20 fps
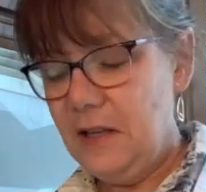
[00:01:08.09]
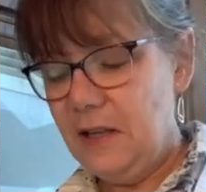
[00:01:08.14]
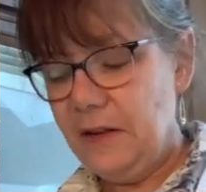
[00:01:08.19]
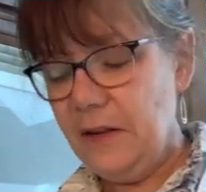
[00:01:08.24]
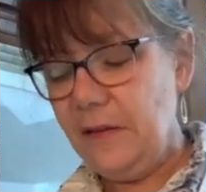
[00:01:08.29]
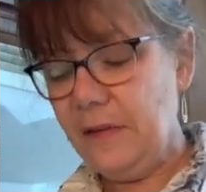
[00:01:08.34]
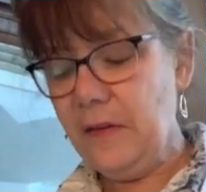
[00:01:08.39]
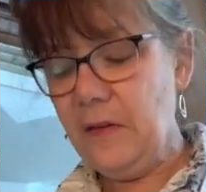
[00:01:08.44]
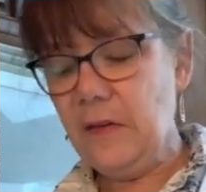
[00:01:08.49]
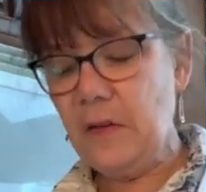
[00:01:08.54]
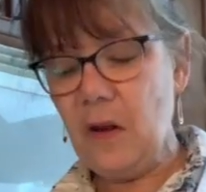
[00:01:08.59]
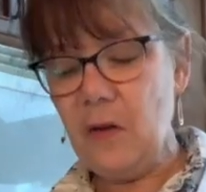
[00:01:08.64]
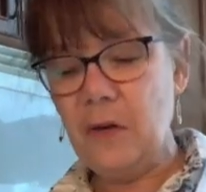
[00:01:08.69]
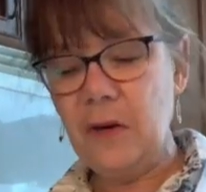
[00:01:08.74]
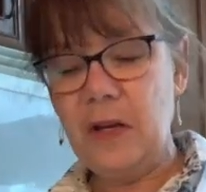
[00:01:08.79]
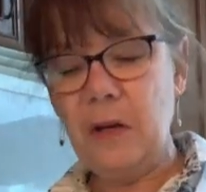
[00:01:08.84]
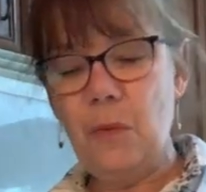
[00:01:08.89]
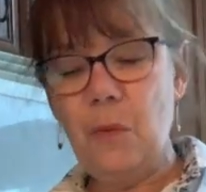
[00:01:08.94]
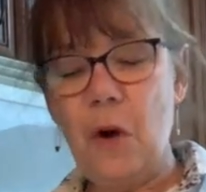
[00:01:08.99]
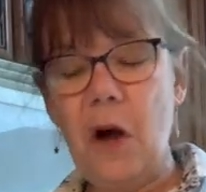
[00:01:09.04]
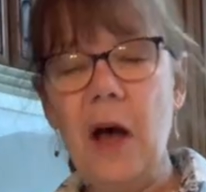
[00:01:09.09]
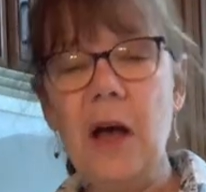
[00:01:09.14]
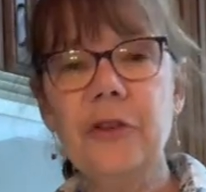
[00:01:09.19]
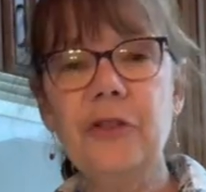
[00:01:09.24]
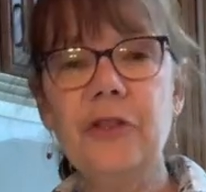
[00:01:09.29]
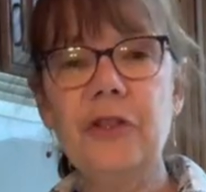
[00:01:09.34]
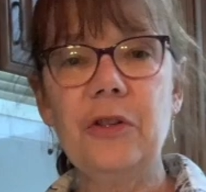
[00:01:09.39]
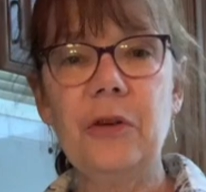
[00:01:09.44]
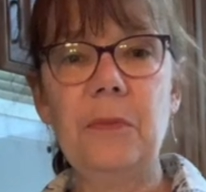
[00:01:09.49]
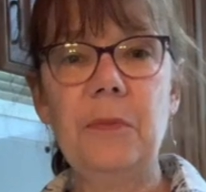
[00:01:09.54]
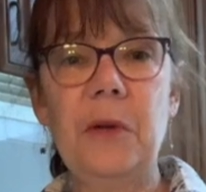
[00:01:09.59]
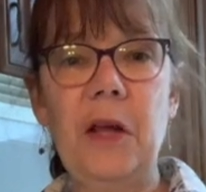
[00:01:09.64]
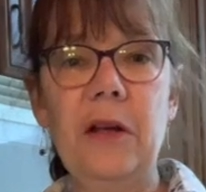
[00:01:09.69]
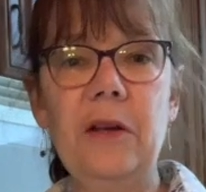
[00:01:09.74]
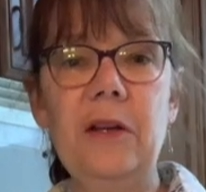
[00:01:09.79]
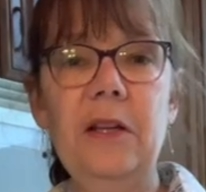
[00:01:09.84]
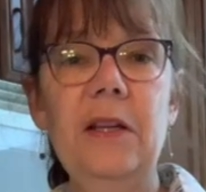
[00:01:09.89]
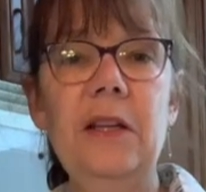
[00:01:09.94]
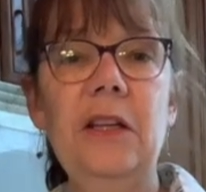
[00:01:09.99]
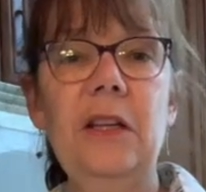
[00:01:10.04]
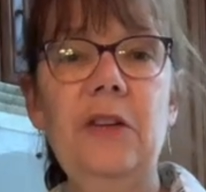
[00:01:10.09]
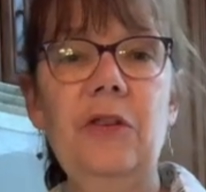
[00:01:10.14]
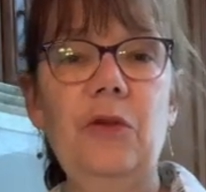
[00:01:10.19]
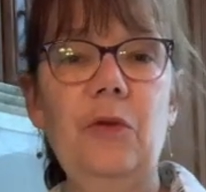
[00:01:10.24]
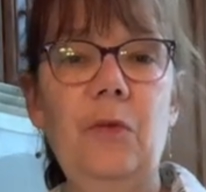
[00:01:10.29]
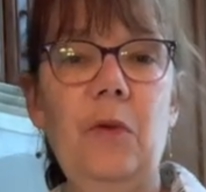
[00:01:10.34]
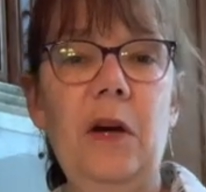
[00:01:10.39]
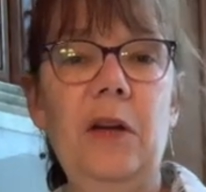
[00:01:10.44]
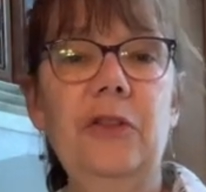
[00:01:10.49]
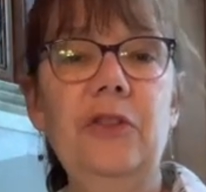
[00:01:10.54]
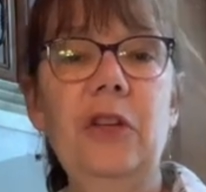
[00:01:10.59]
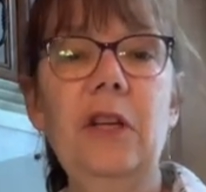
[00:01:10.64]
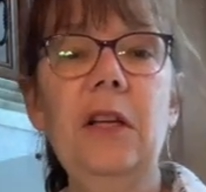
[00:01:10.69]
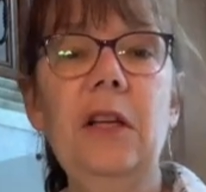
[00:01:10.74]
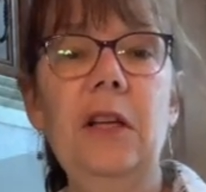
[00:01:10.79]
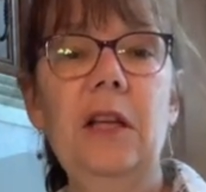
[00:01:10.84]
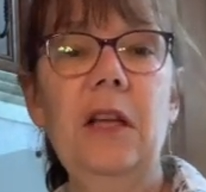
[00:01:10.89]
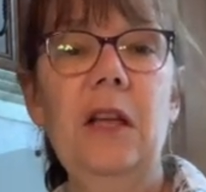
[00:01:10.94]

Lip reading: this is already washed, so I'm not gonna need to wash it.